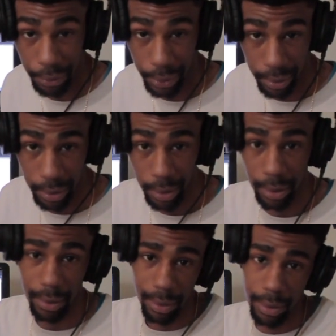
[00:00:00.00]
do it.
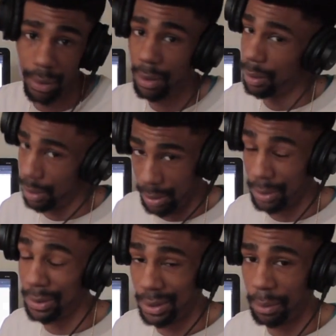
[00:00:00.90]
Because
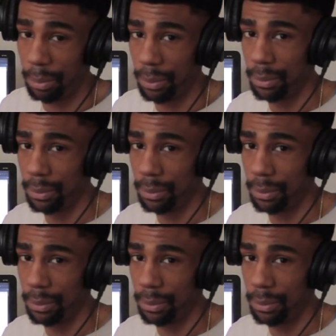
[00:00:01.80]
it's simple.